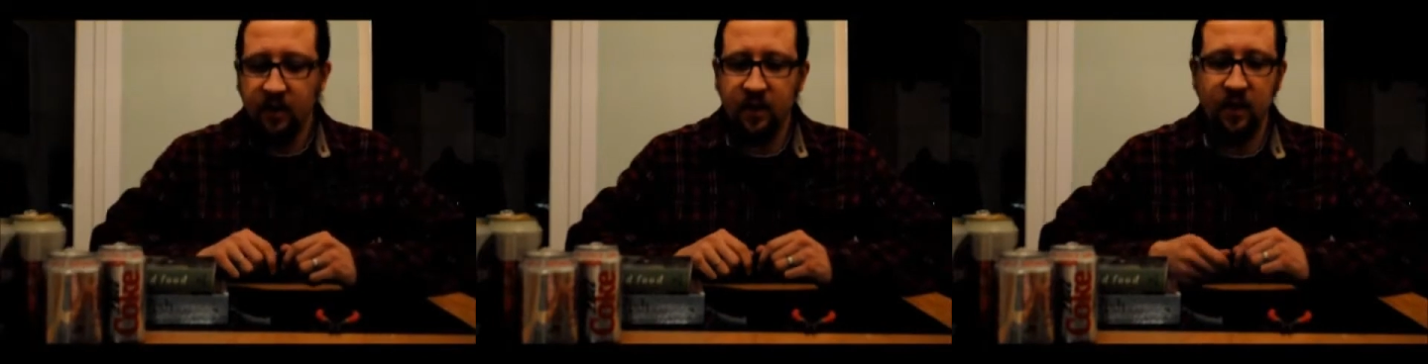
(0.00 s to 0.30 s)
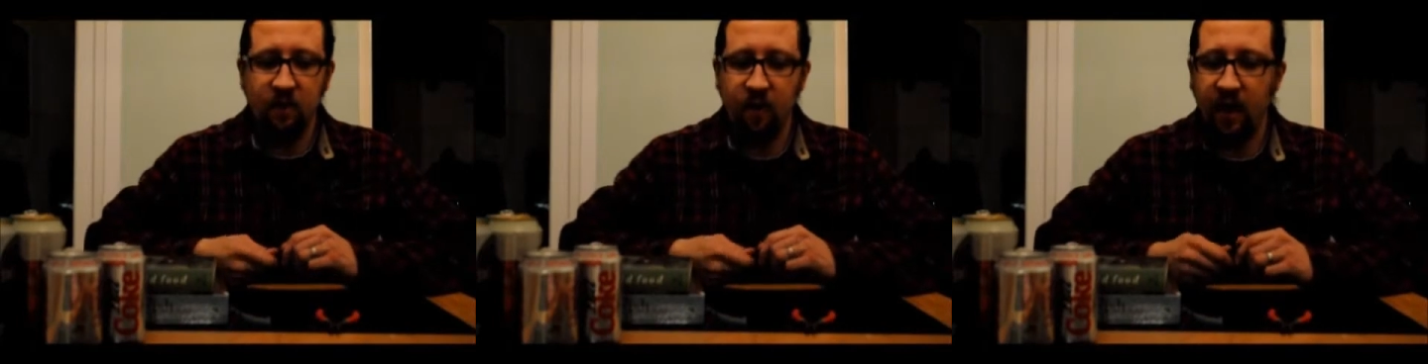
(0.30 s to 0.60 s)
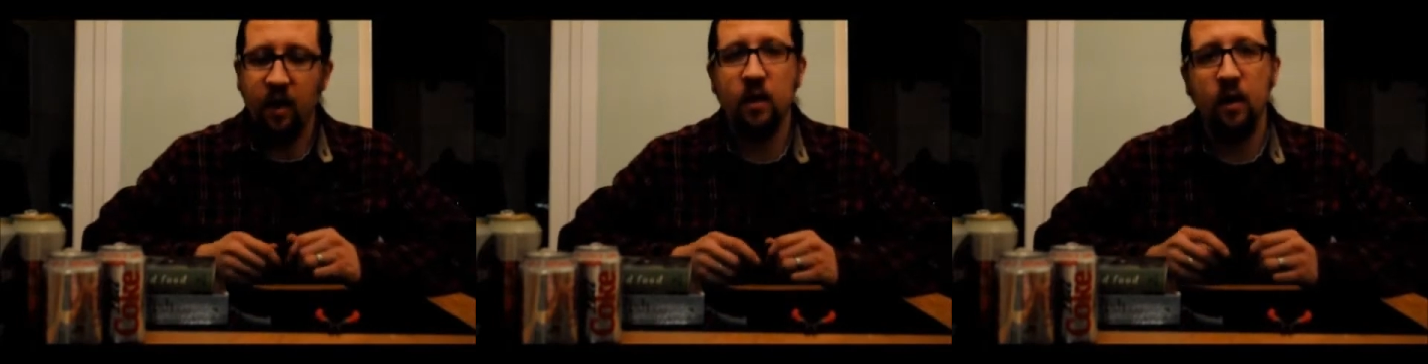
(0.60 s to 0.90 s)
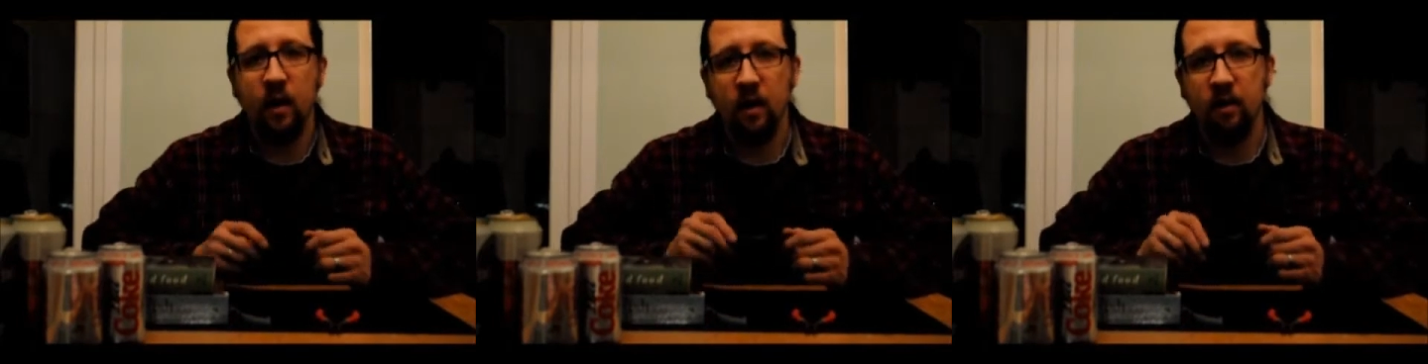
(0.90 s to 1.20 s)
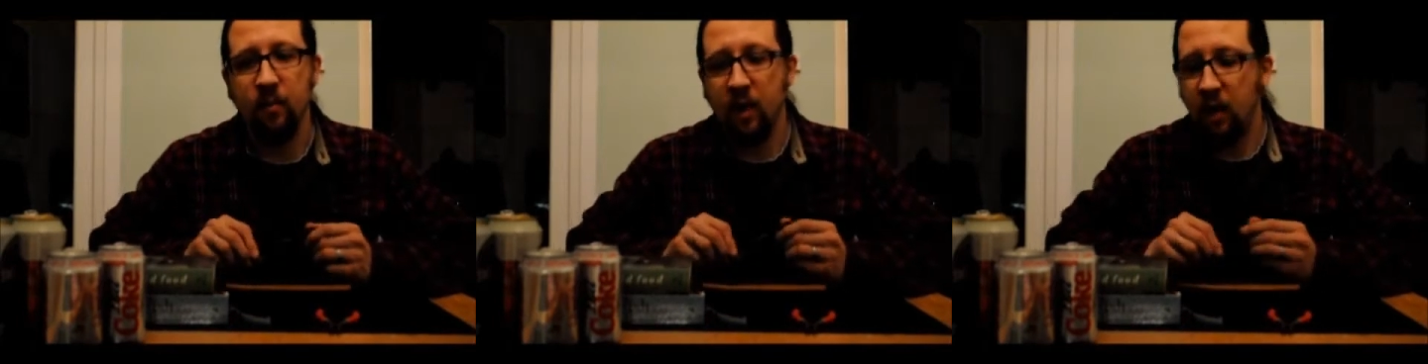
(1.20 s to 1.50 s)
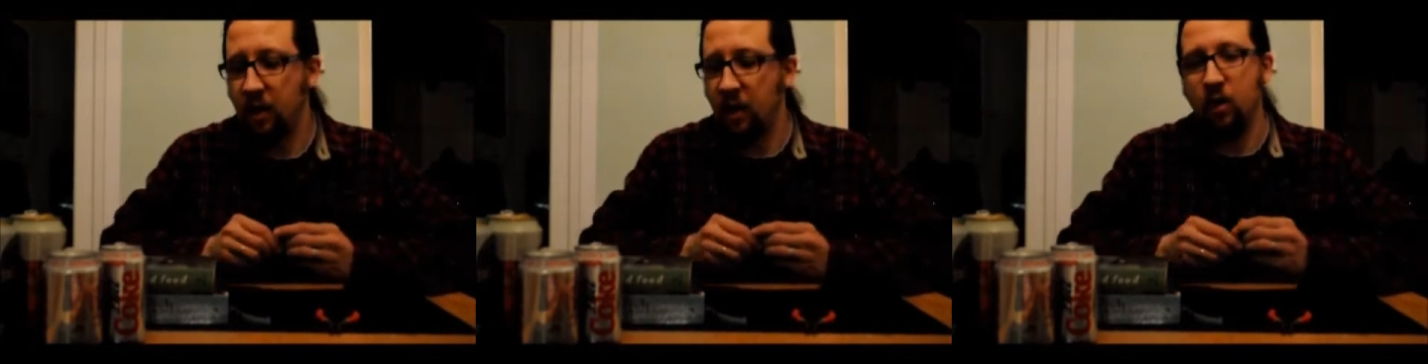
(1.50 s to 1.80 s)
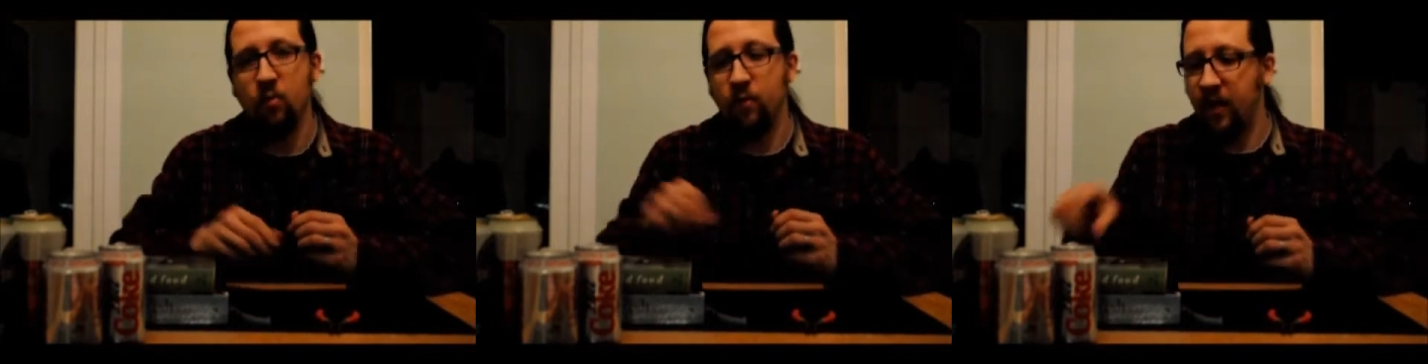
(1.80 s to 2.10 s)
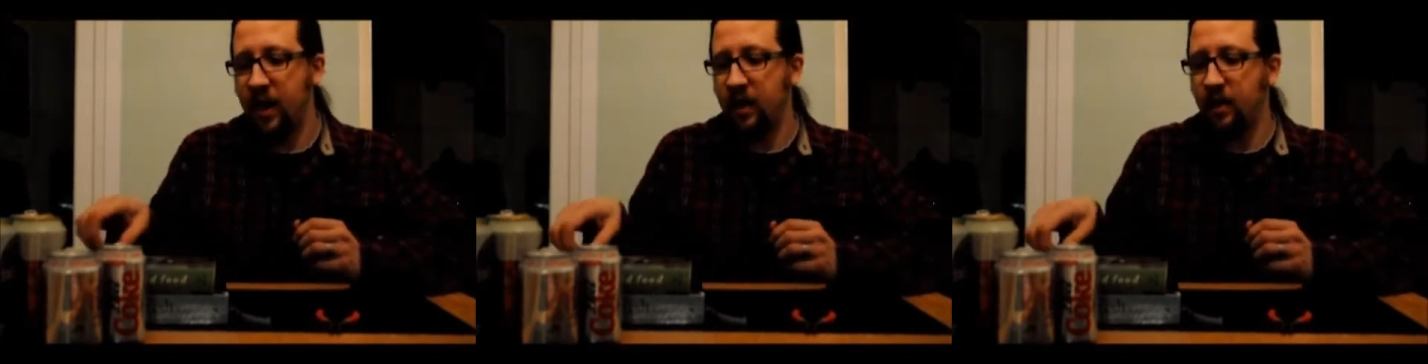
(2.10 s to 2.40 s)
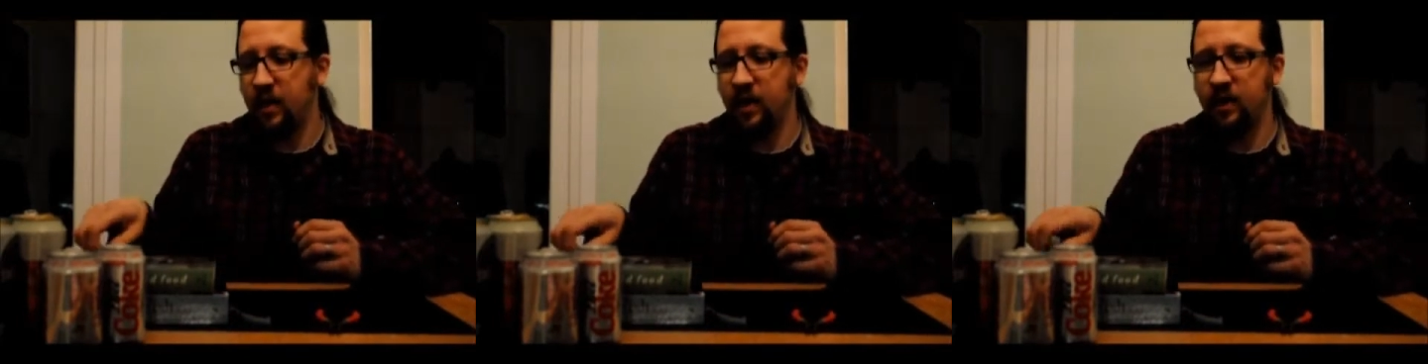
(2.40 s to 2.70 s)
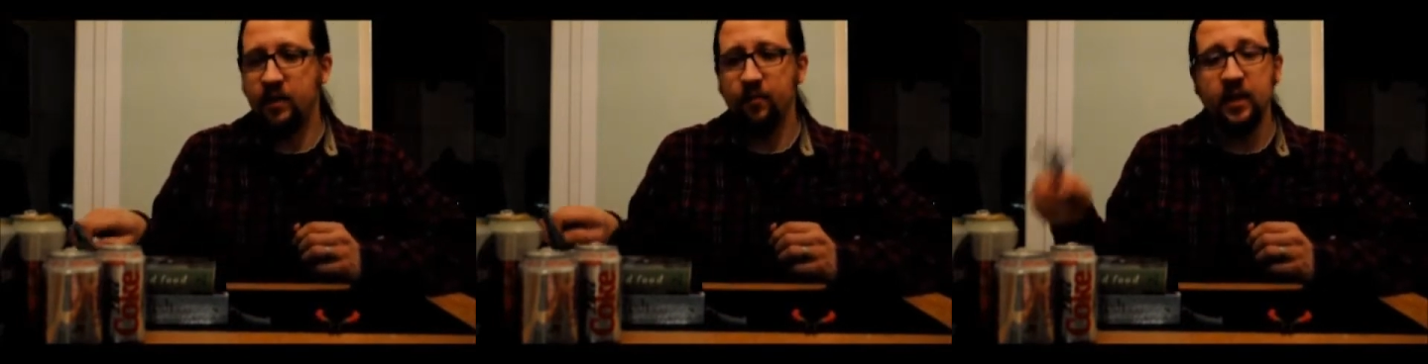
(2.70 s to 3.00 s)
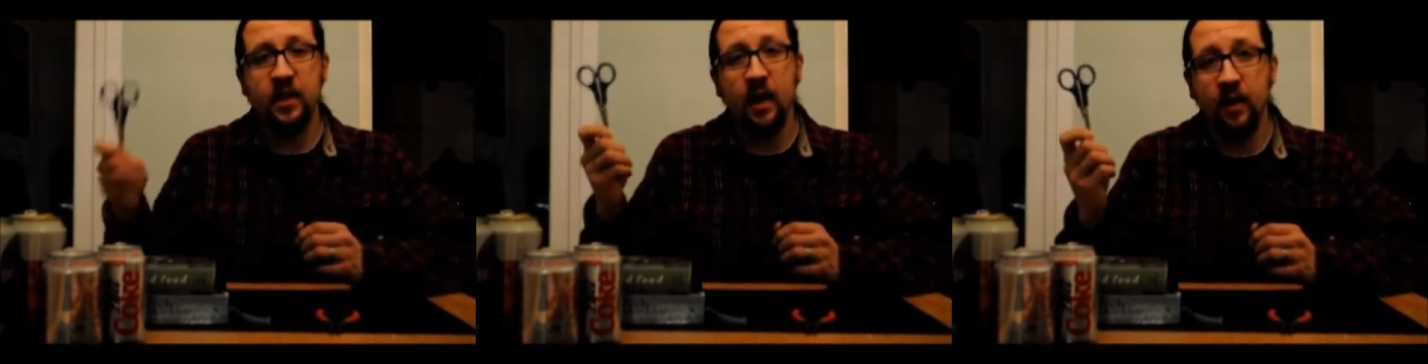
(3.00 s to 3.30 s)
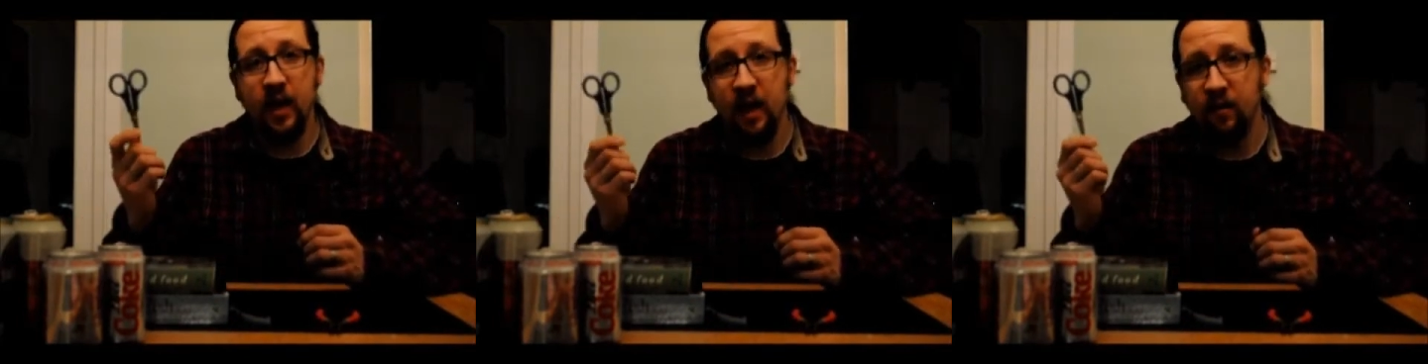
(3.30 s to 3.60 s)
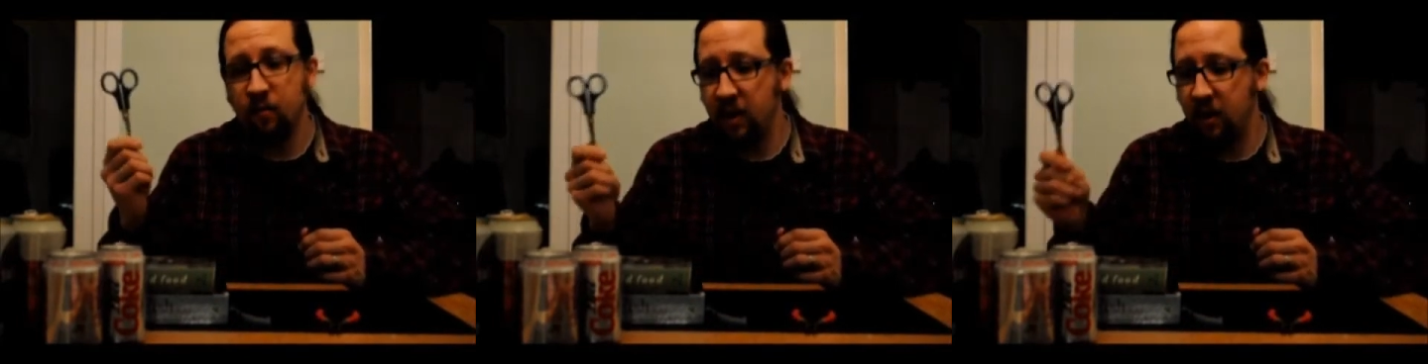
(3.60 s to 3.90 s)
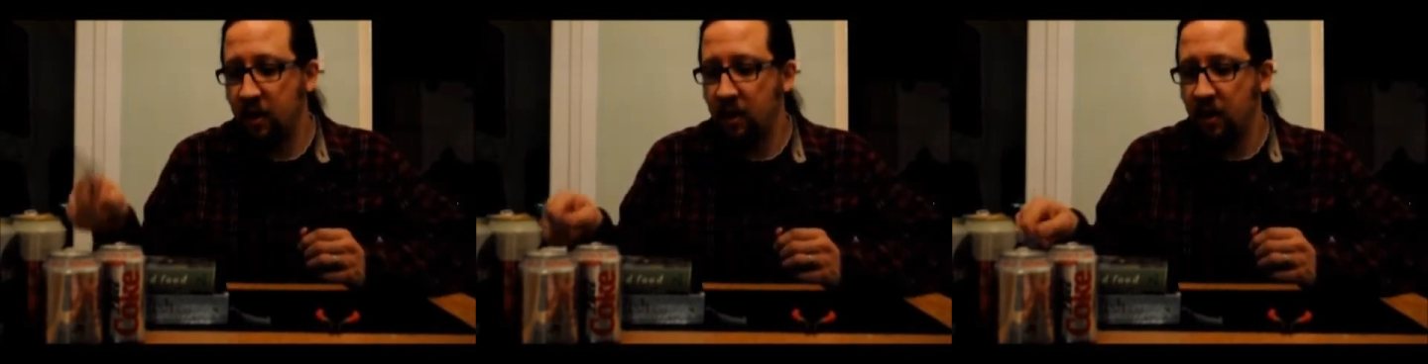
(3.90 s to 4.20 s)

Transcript: tonight. Along with that, you need something to cut the cans with.